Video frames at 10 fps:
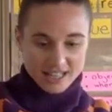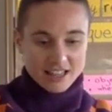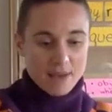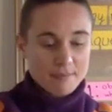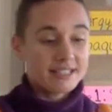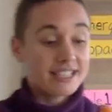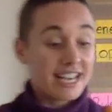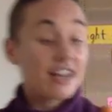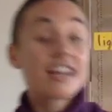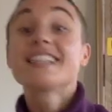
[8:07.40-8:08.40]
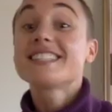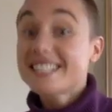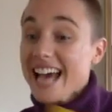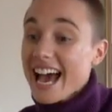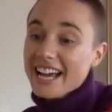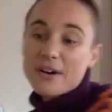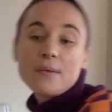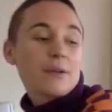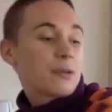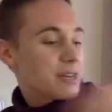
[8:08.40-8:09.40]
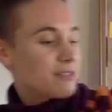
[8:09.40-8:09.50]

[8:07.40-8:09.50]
let me see. Today, we will be